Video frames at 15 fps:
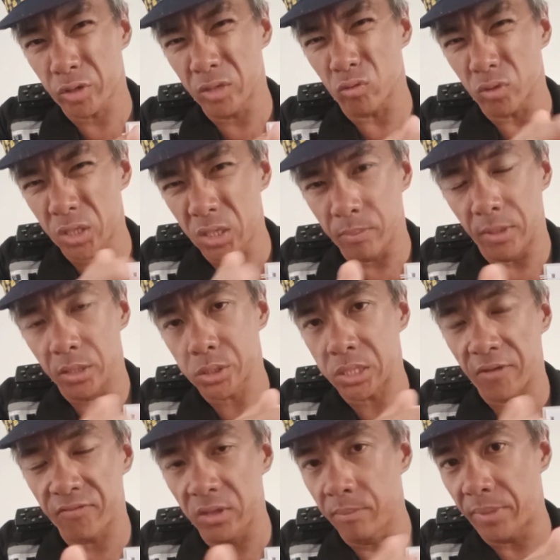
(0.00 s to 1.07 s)
try to keep a
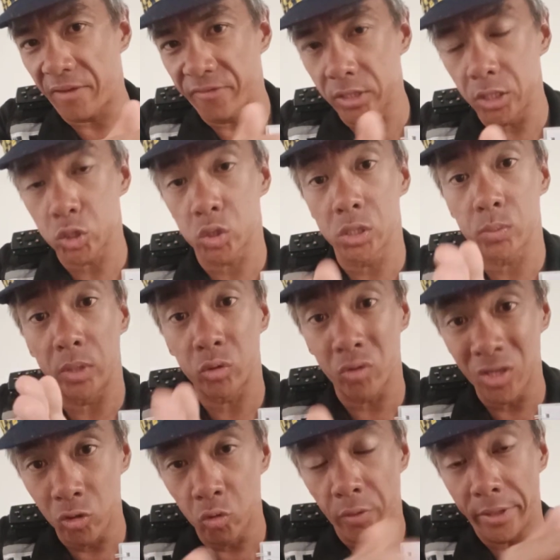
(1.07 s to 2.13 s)
safety buffer distance
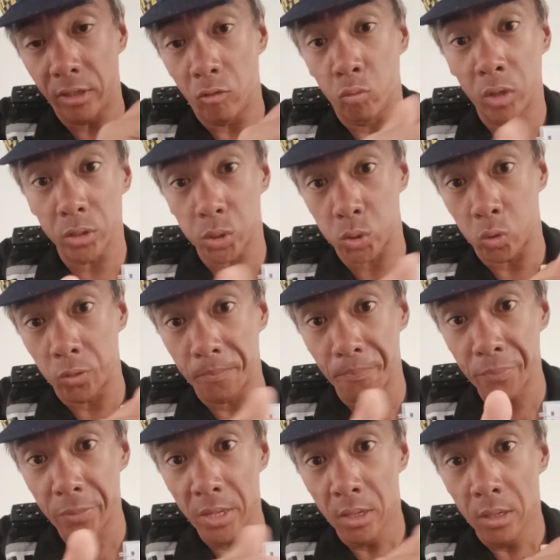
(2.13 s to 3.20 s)
between you and the work zone.
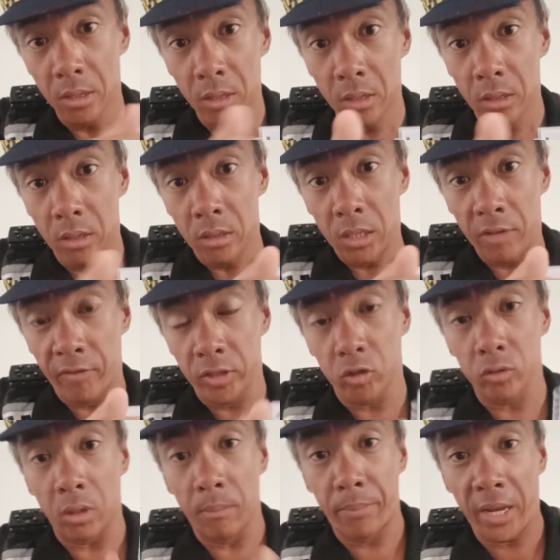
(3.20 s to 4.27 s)
Even
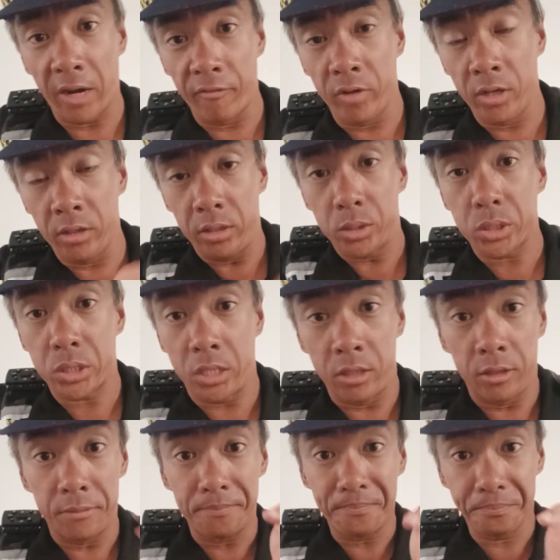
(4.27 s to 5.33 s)
though the barrier is
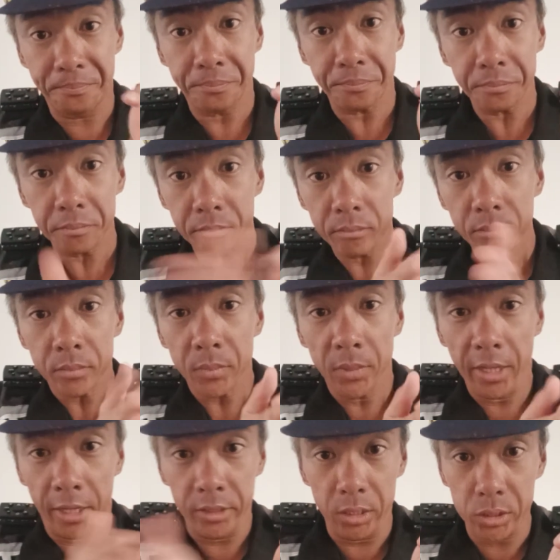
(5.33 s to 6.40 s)
here
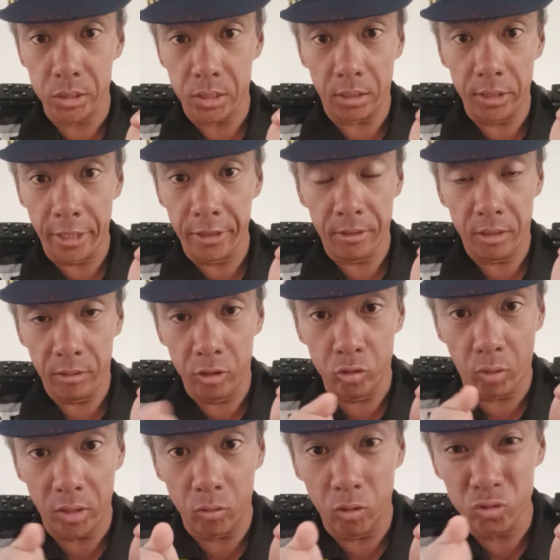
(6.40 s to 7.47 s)
and this is the lane, you
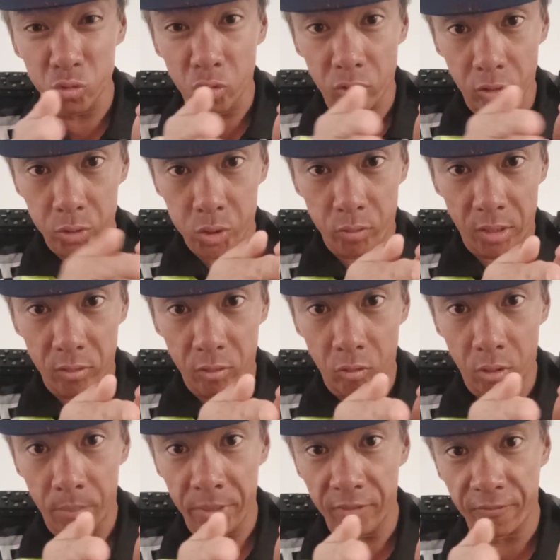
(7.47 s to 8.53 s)
don't want to go too close. You want to
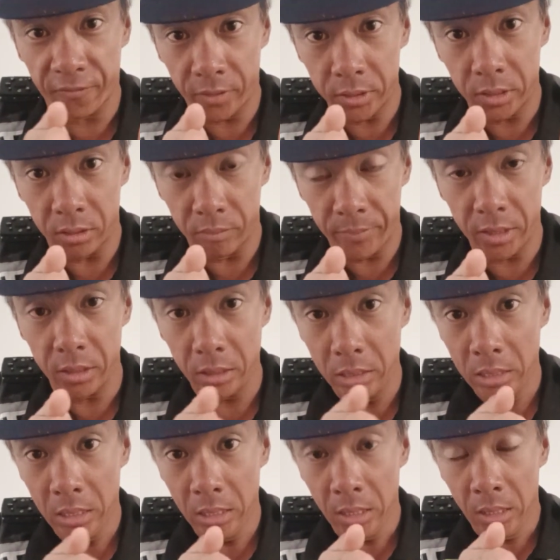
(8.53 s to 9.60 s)
go a bit further a bit.
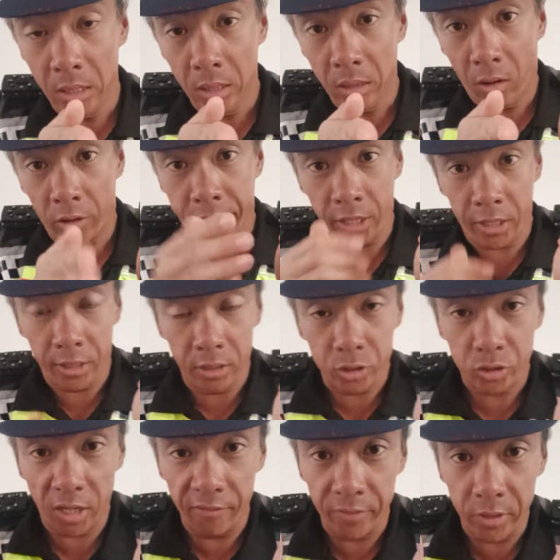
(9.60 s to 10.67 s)
Okay, and then
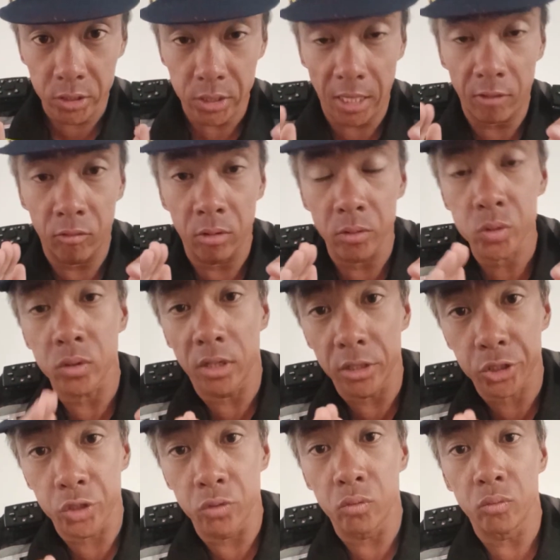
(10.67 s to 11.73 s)
drivers, I will also
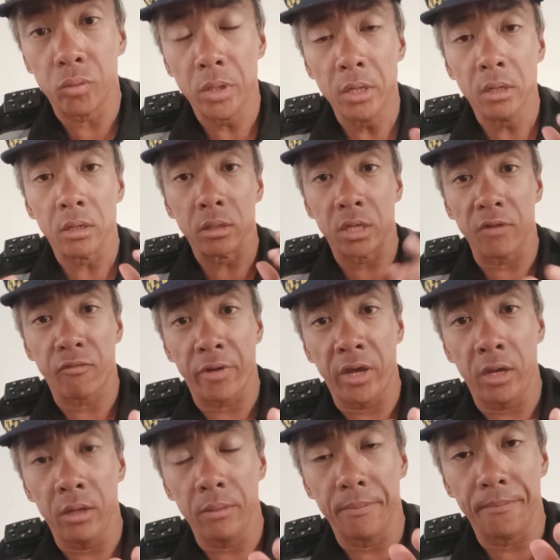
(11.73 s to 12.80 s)
urge you, give
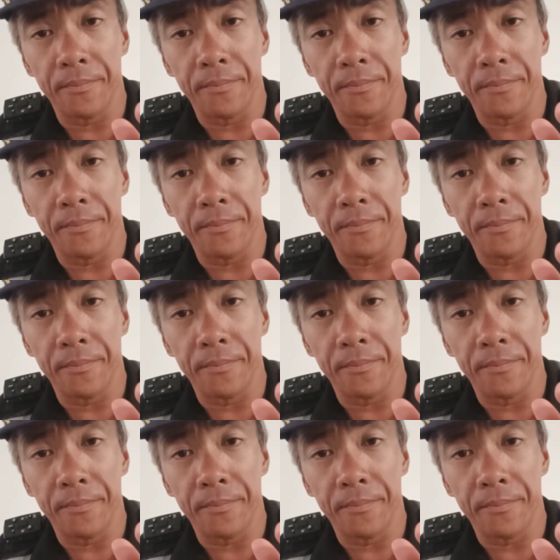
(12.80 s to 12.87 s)
way.